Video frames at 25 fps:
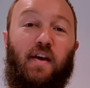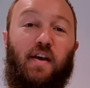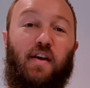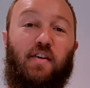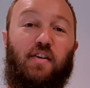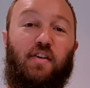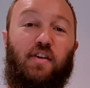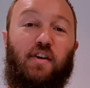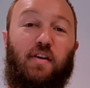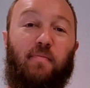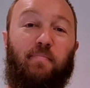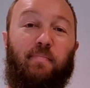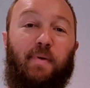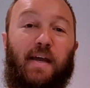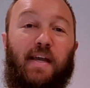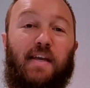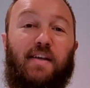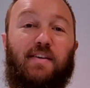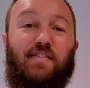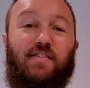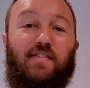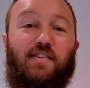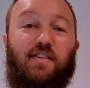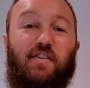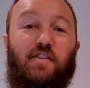You can make
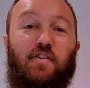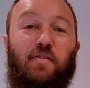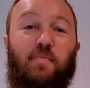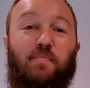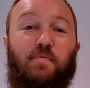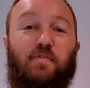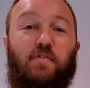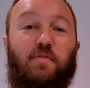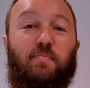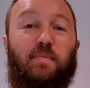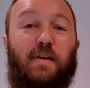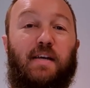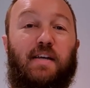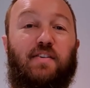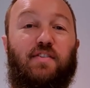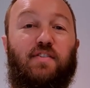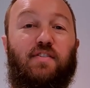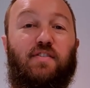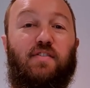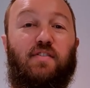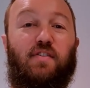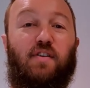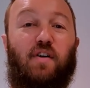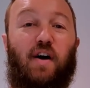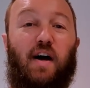a syrup to
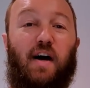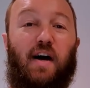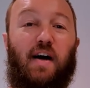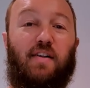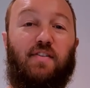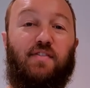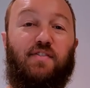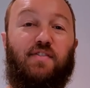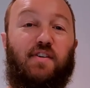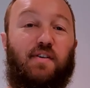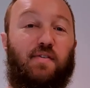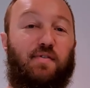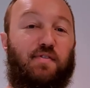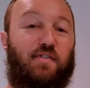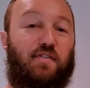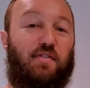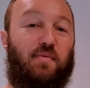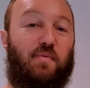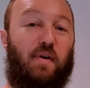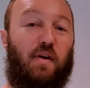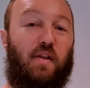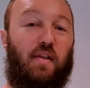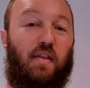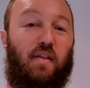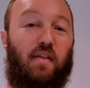mix your hard seltzer
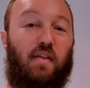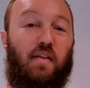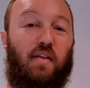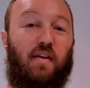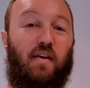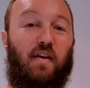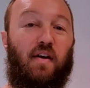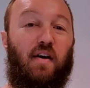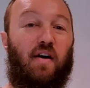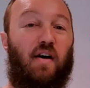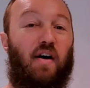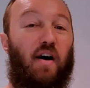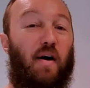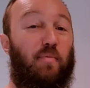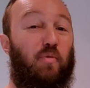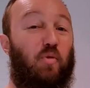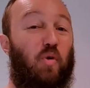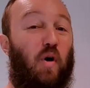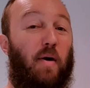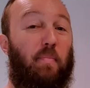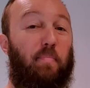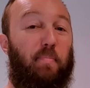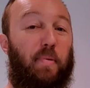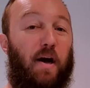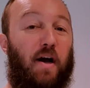with. I'm
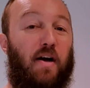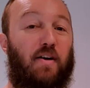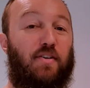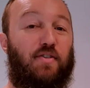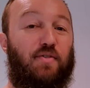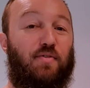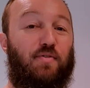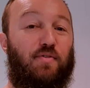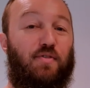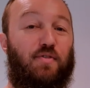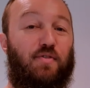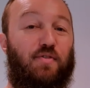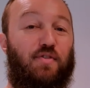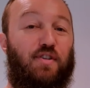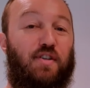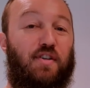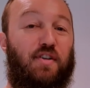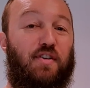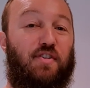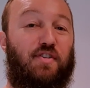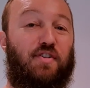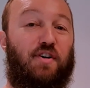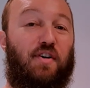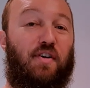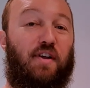quite partial to gin
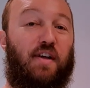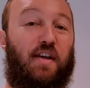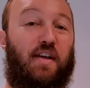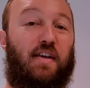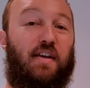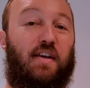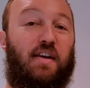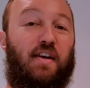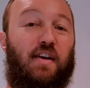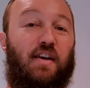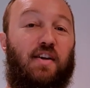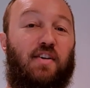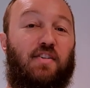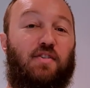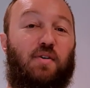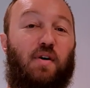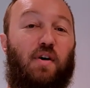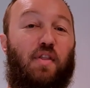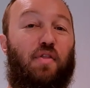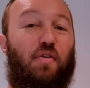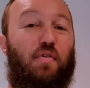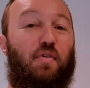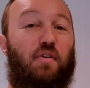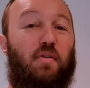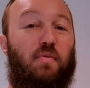and tonic, so
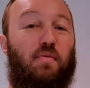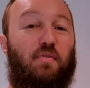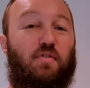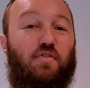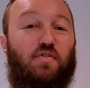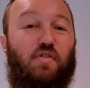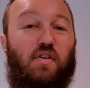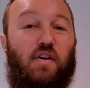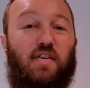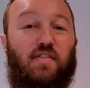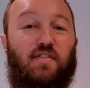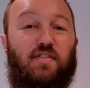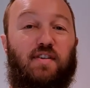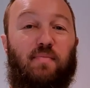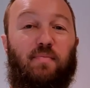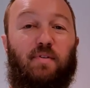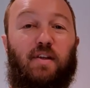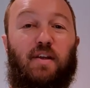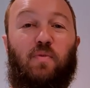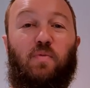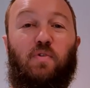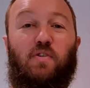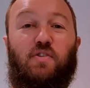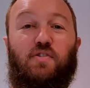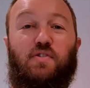I thought I would try
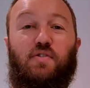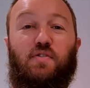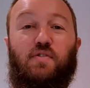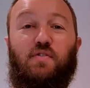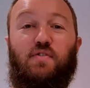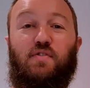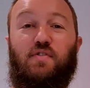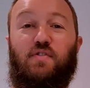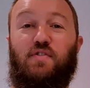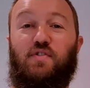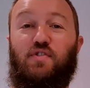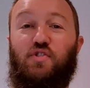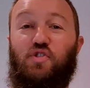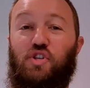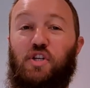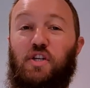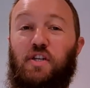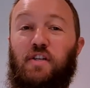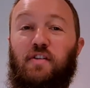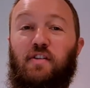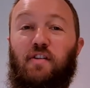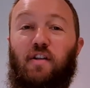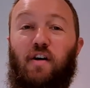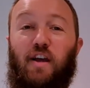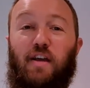something which uses
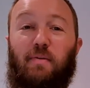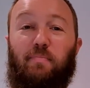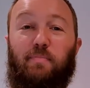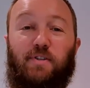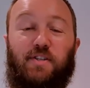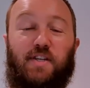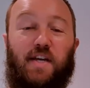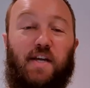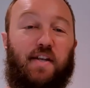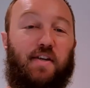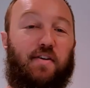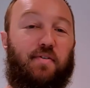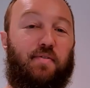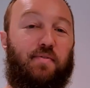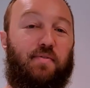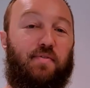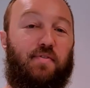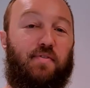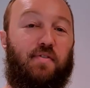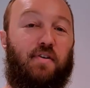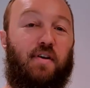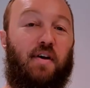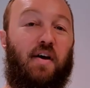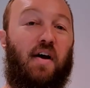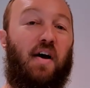gin-like
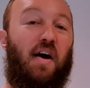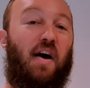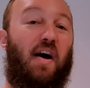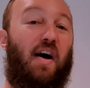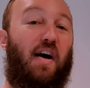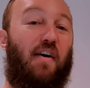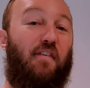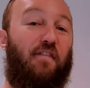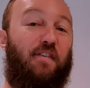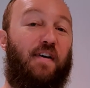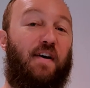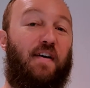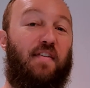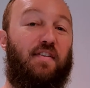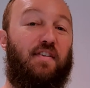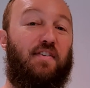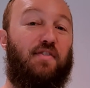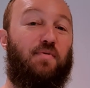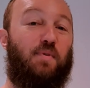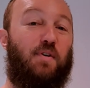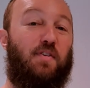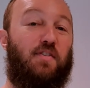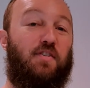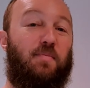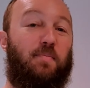botanicals. I found
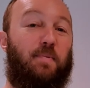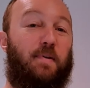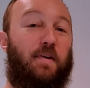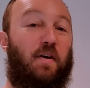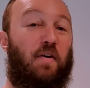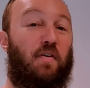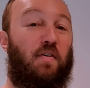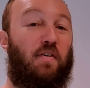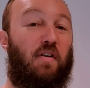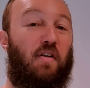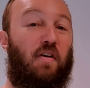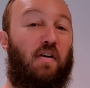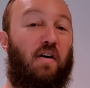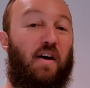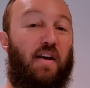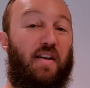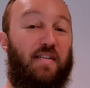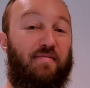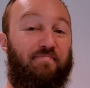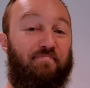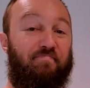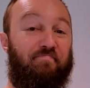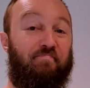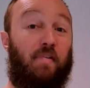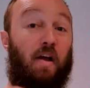this recipe
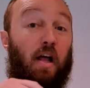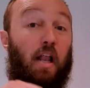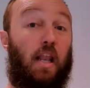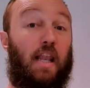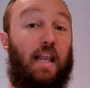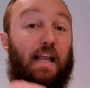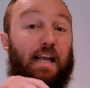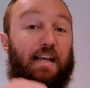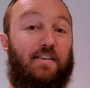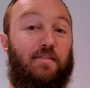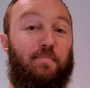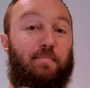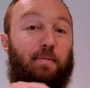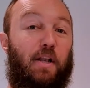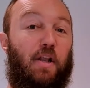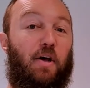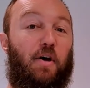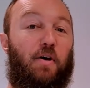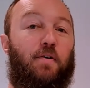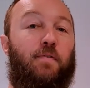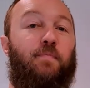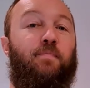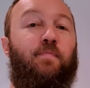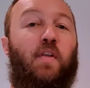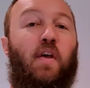online, links
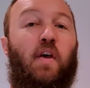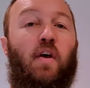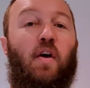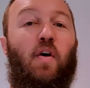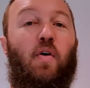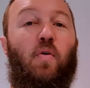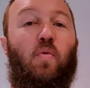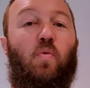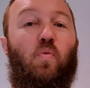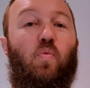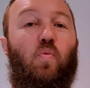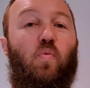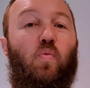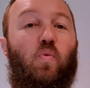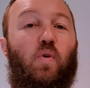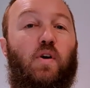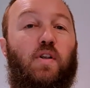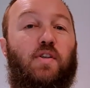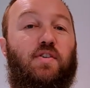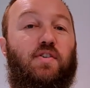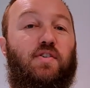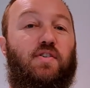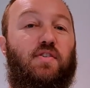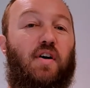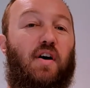below,
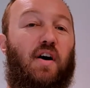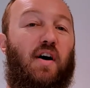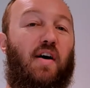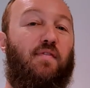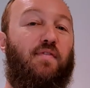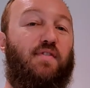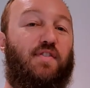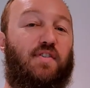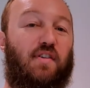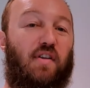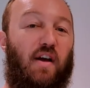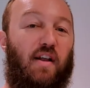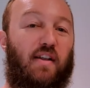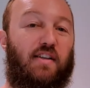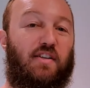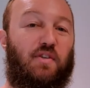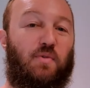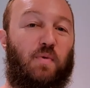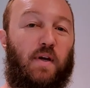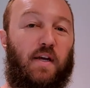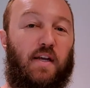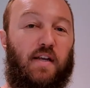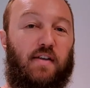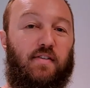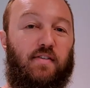which I've slightly
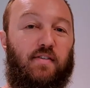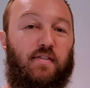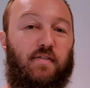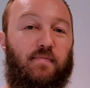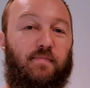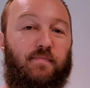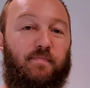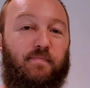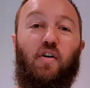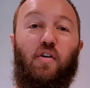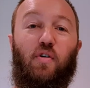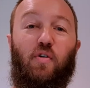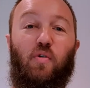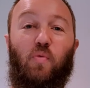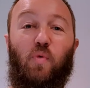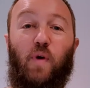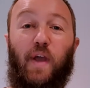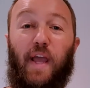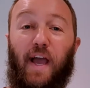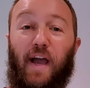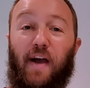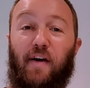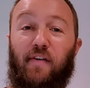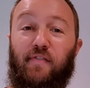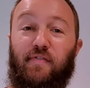tweaked.
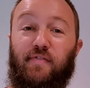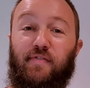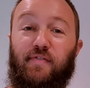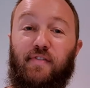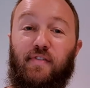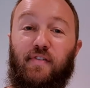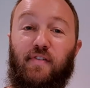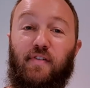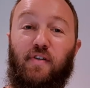We have